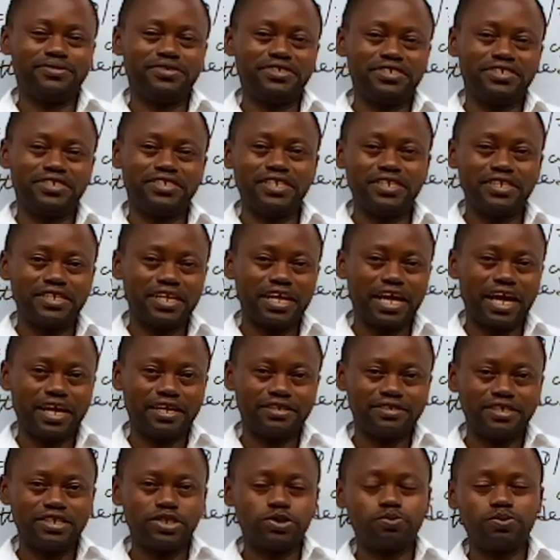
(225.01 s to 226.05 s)
teaching
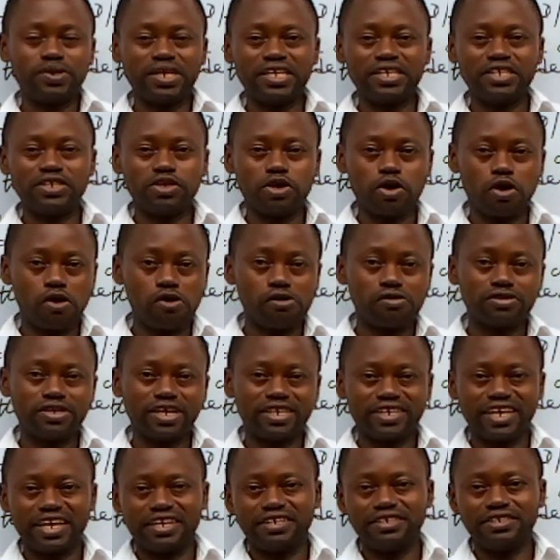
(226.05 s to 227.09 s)
and explaining all
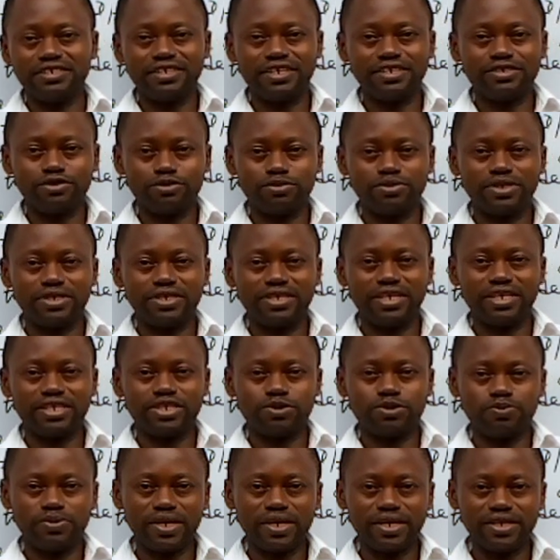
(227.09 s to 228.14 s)
that I needed to be
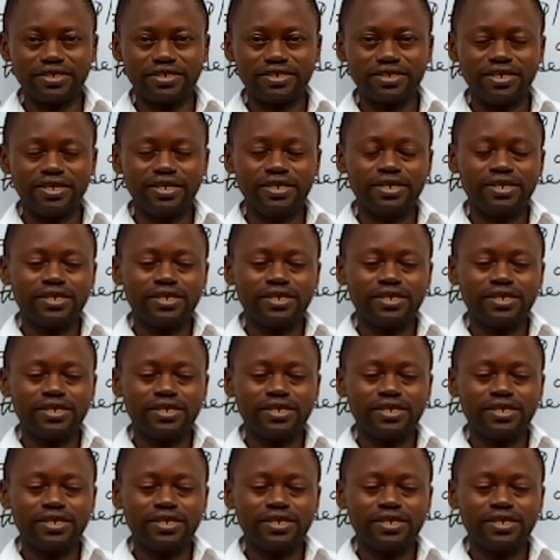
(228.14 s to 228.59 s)
explained,